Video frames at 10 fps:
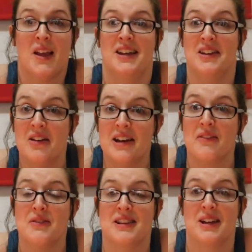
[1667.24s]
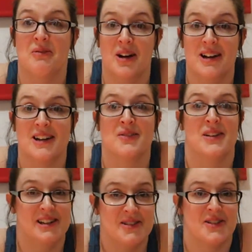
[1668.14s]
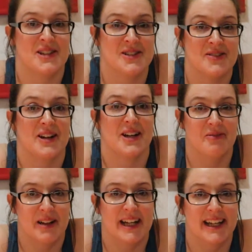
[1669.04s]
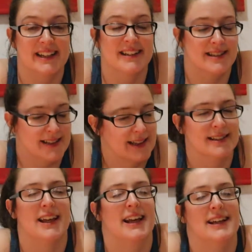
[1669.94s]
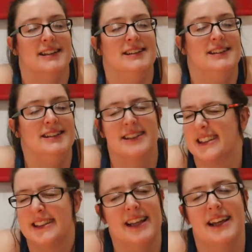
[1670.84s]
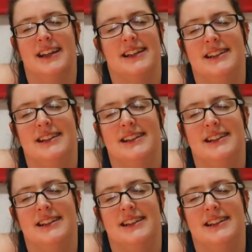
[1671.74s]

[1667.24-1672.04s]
Not everything works when you just try and wing it. Just saying. Just saying.